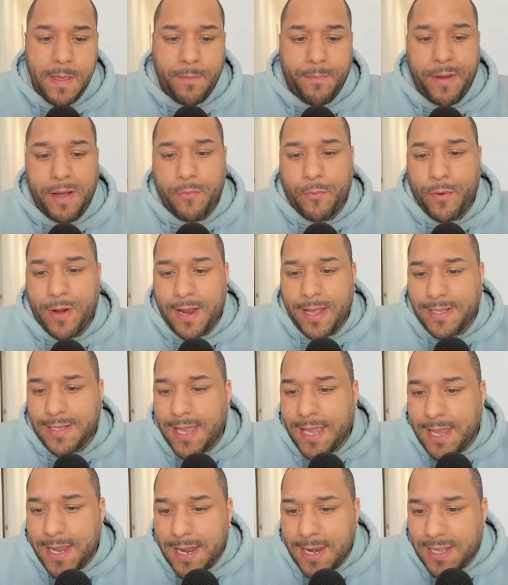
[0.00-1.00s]
But when I
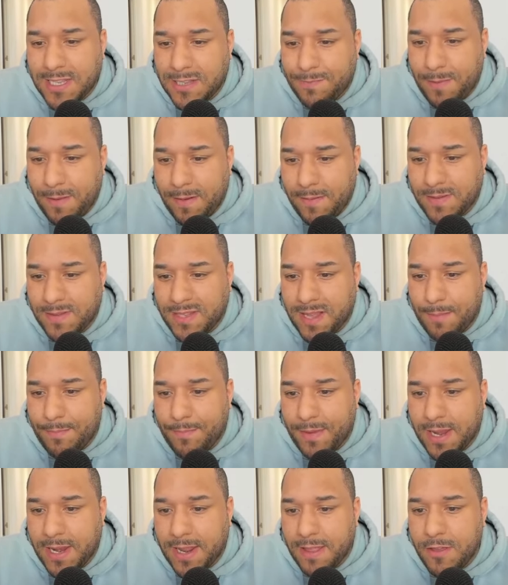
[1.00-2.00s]
say inexperienced, I'm
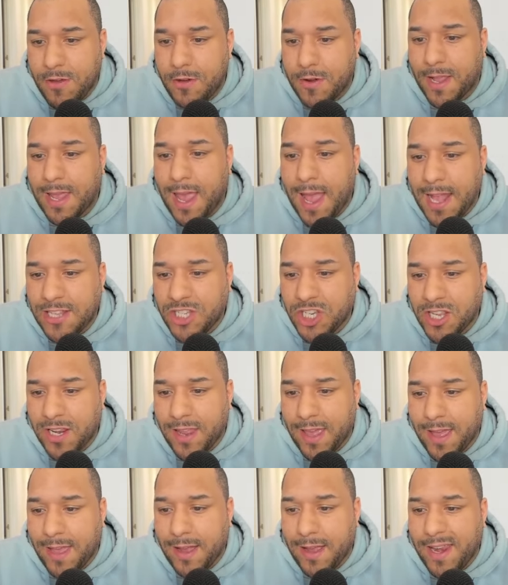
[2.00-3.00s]
meaning you're catching
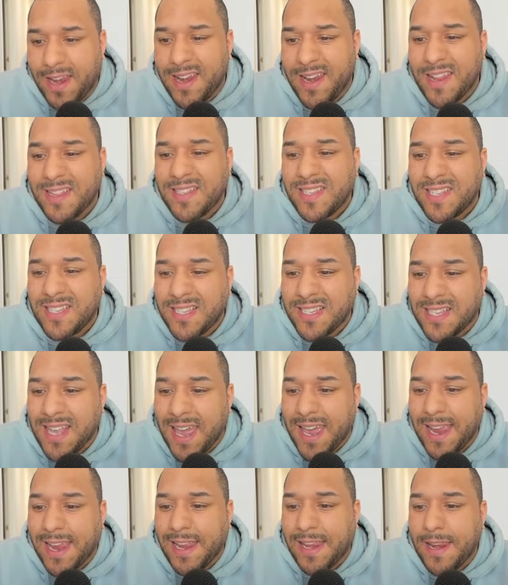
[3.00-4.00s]
it in an
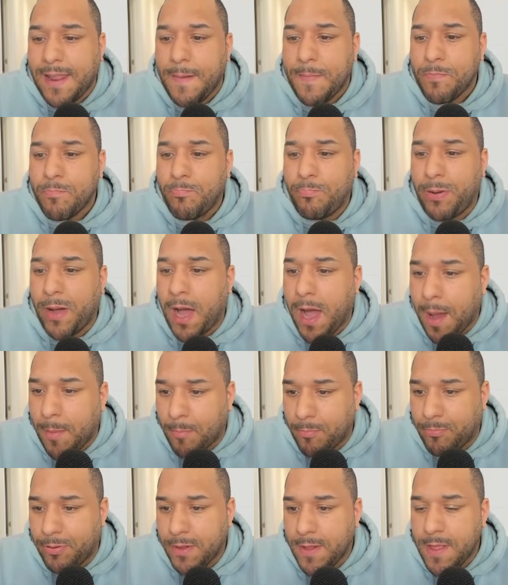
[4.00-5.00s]
insane
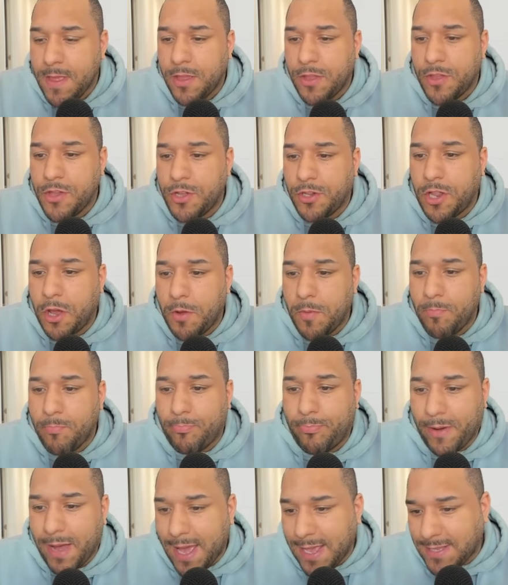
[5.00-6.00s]
pump. You don't
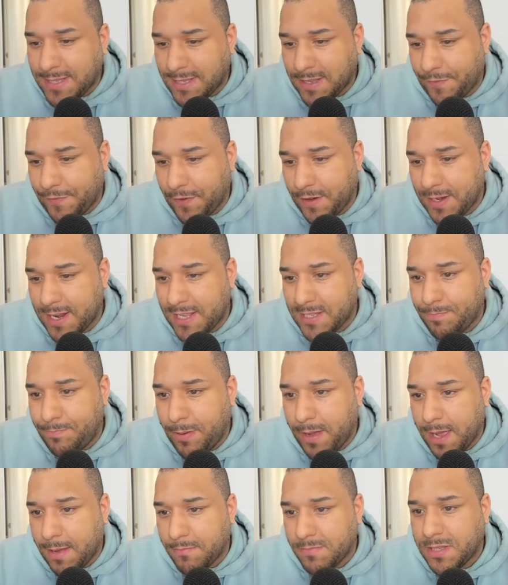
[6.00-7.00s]
buy something that's
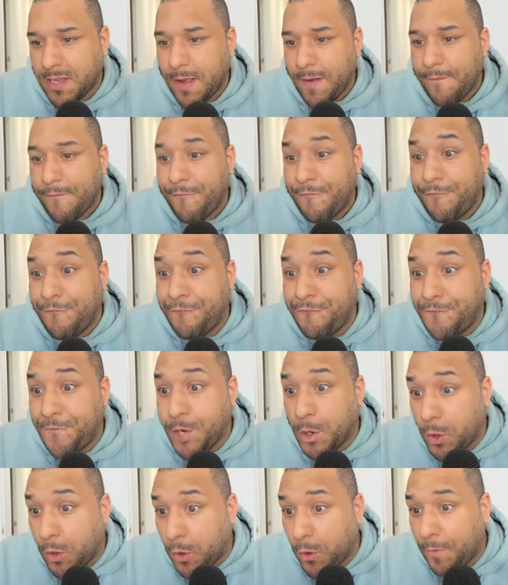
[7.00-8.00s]
pumped
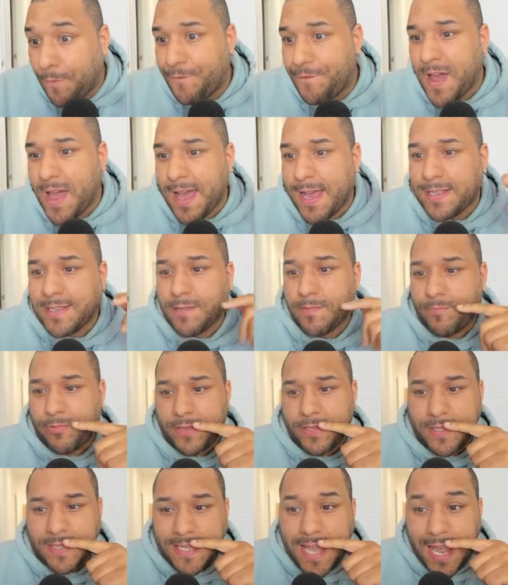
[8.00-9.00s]

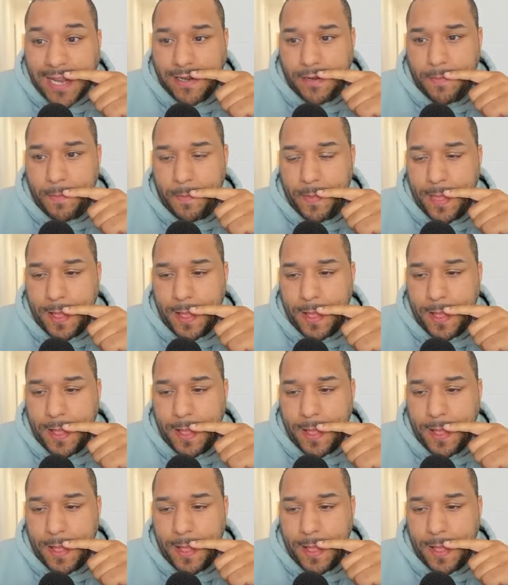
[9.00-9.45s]
4,000%.